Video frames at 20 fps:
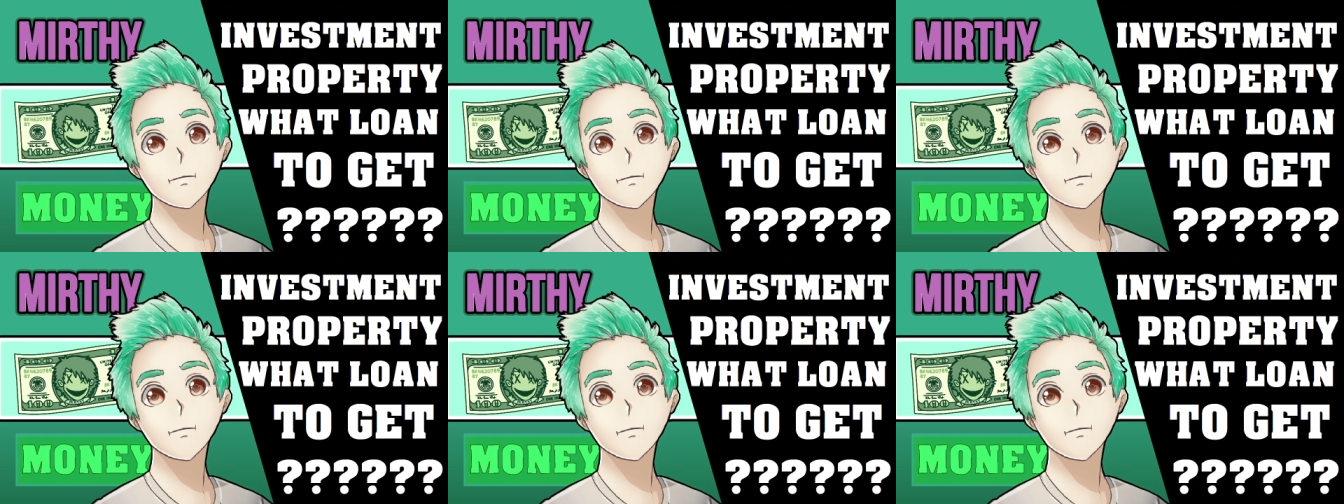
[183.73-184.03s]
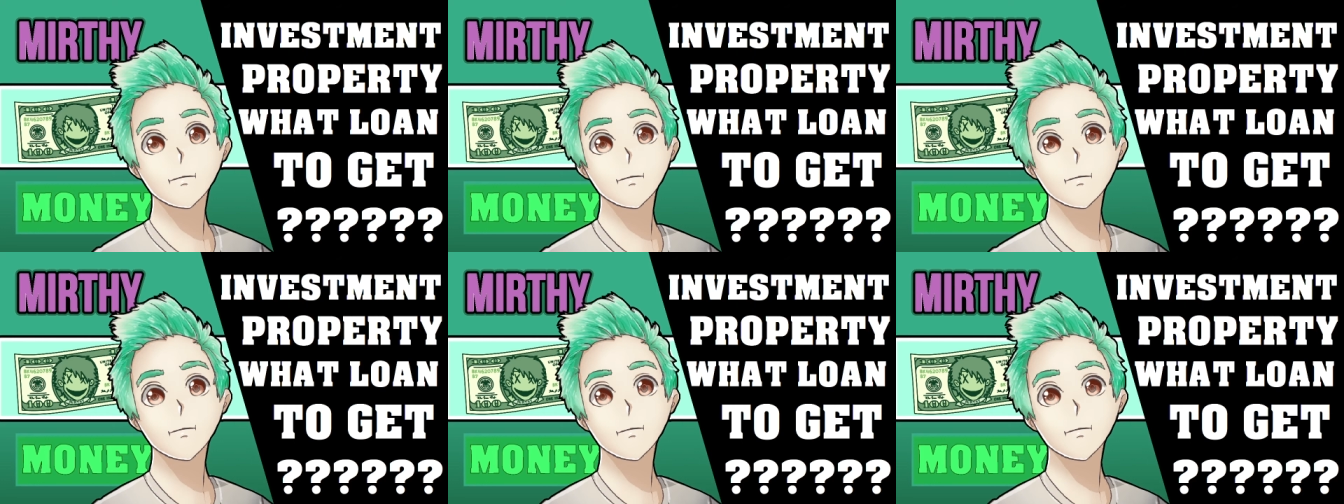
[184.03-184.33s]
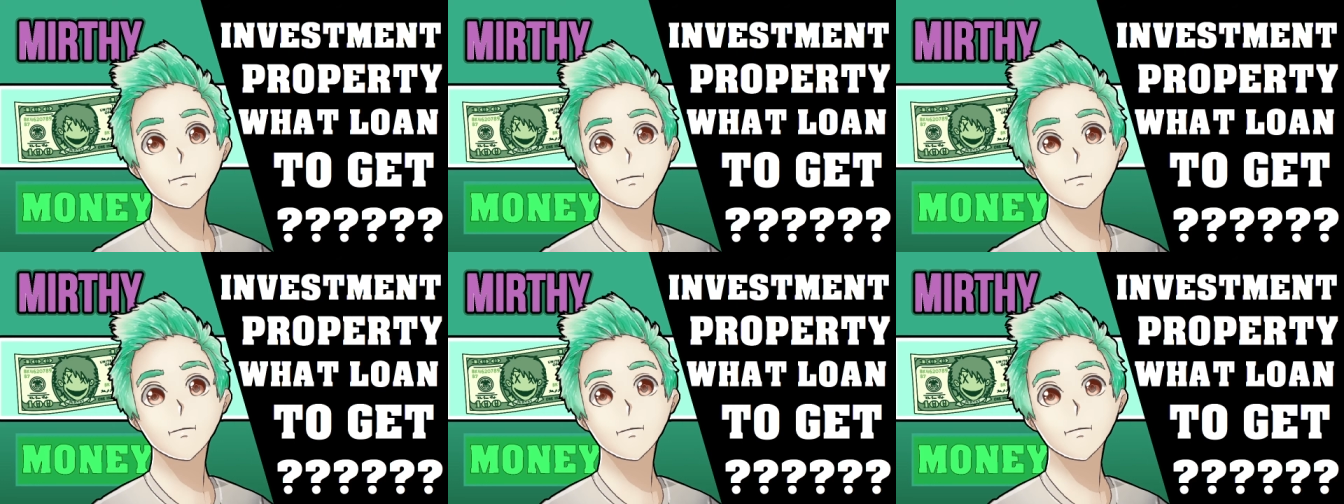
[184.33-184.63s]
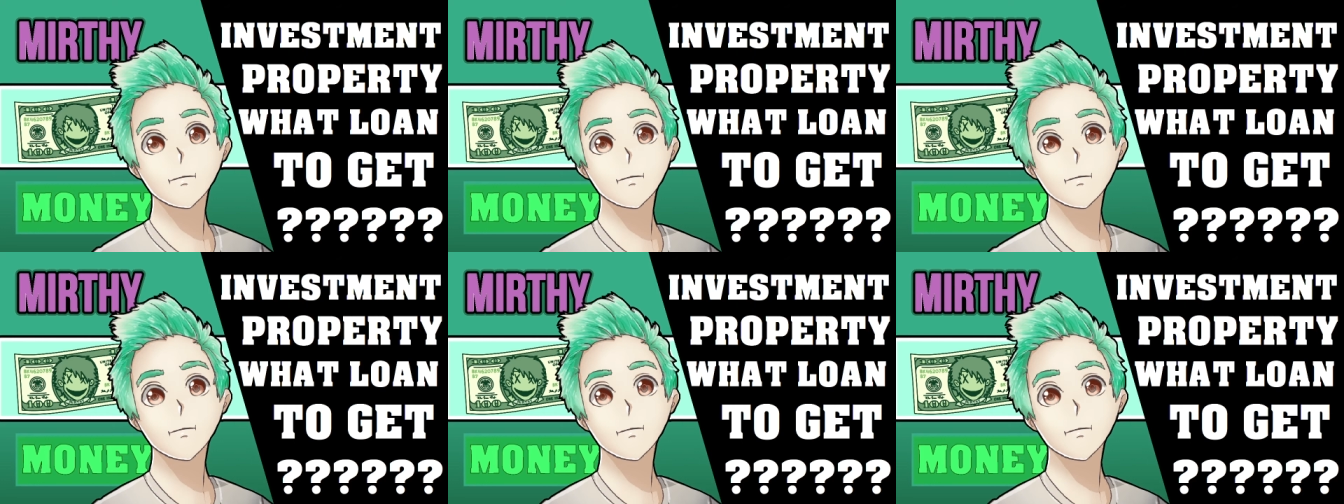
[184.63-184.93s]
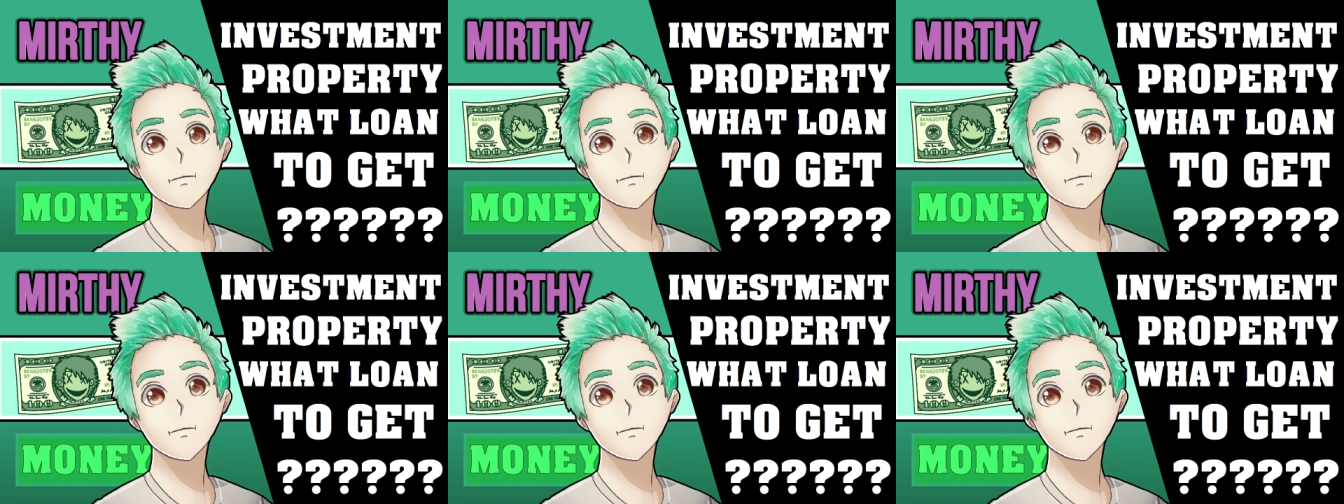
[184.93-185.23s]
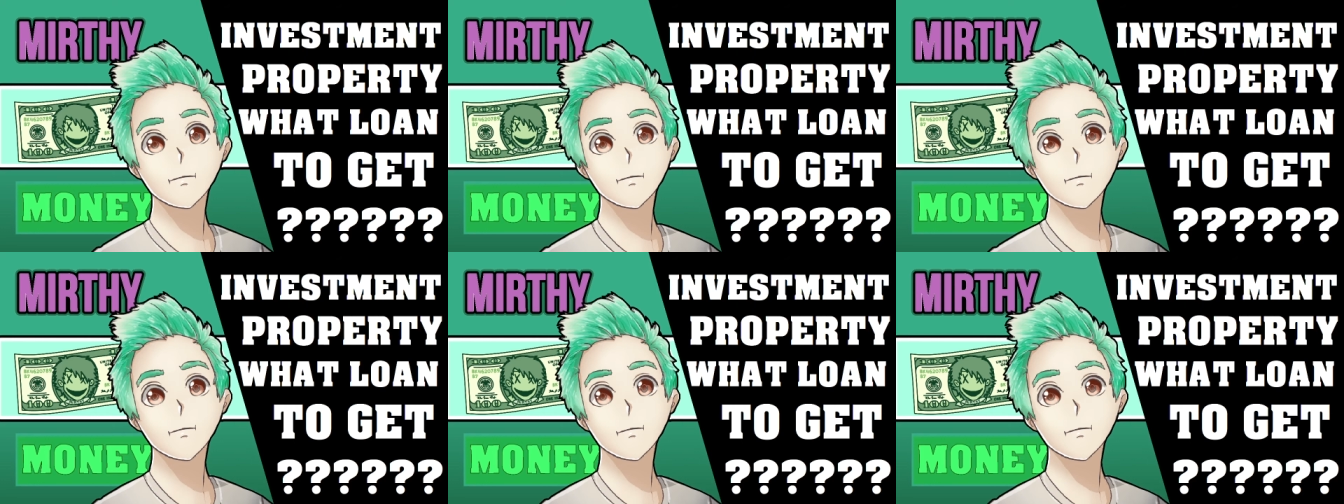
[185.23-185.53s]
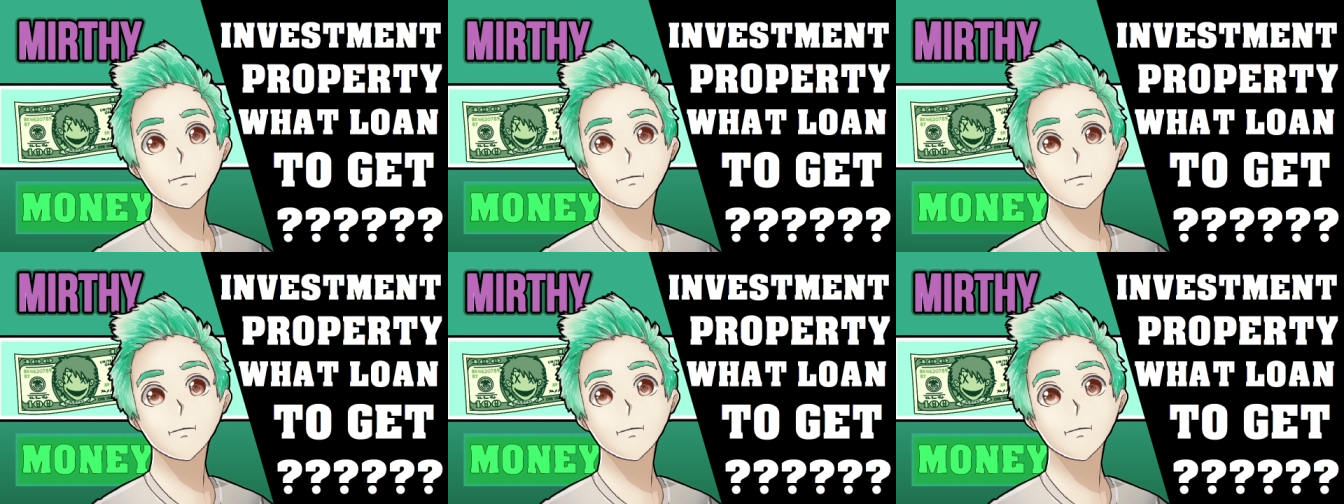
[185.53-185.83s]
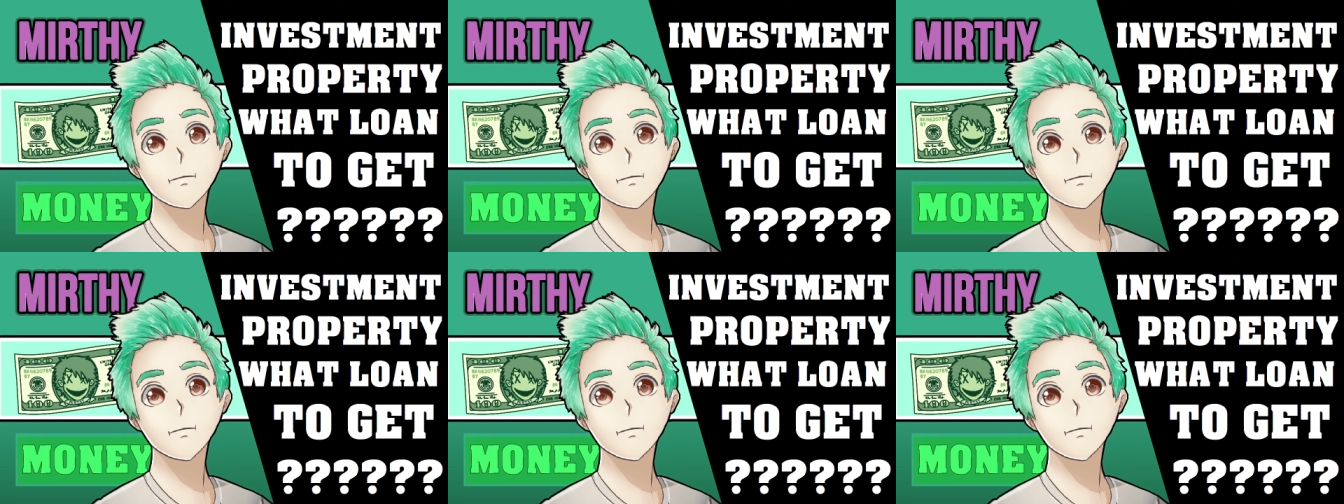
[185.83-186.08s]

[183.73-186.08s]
The second loan we're going